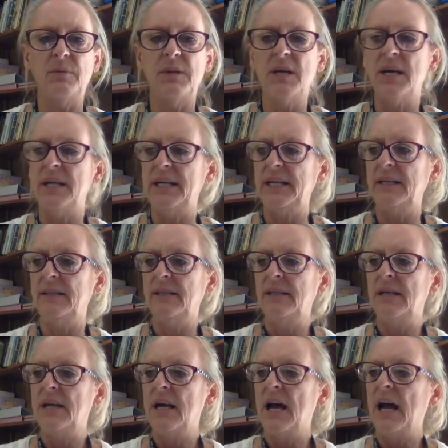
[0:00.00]
with honey.
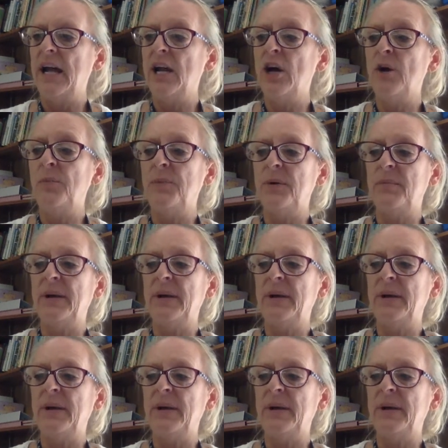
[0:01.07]
I hoped that